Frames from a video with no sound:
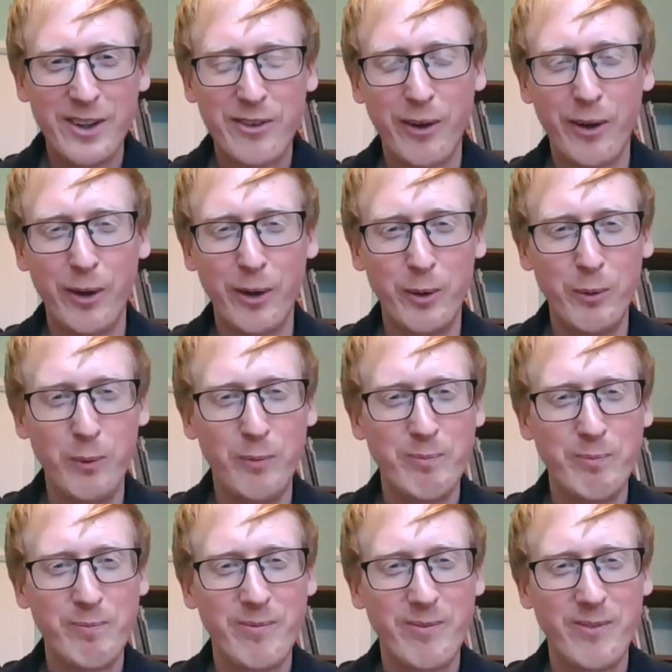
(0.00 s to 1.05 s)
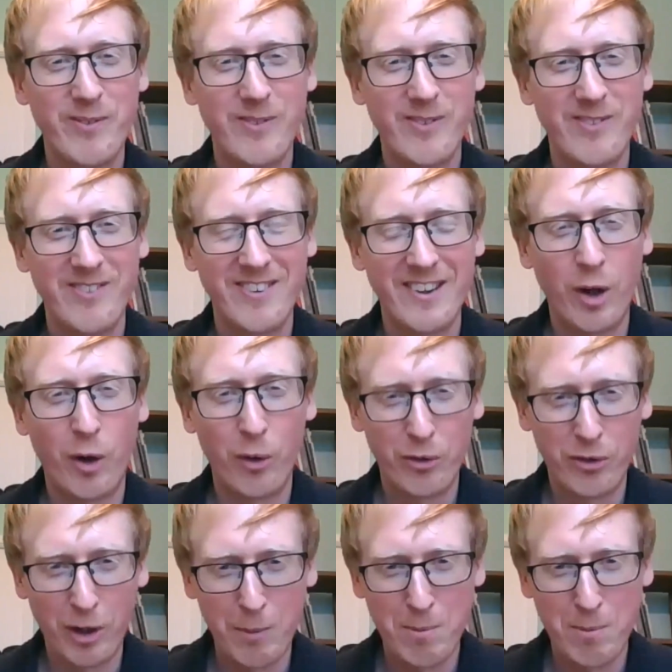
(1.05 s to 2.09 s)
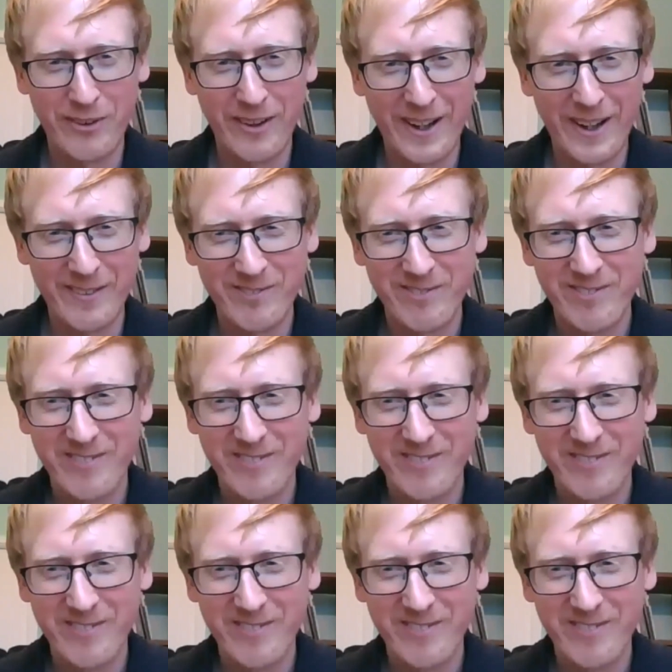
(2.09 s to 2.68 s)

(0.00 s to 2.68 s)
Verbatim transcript: to October, is it?